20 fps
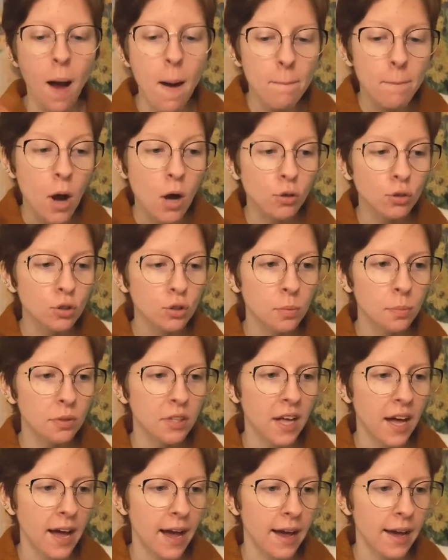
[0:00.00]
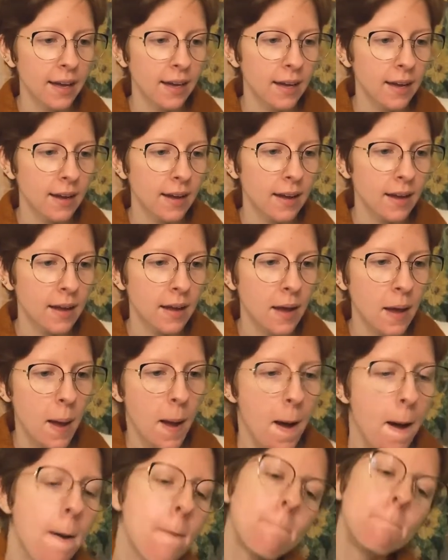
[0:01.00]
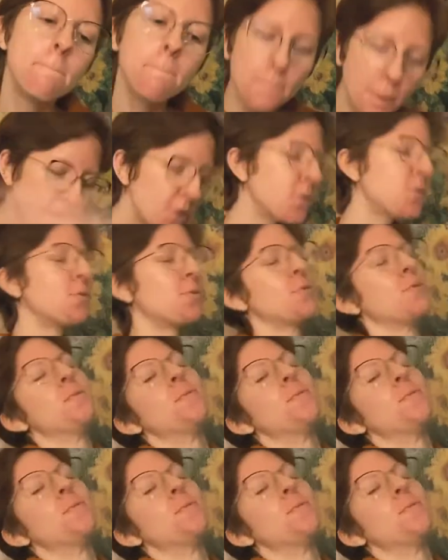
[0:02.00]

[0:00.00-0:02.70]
Post reply. Boom! I'm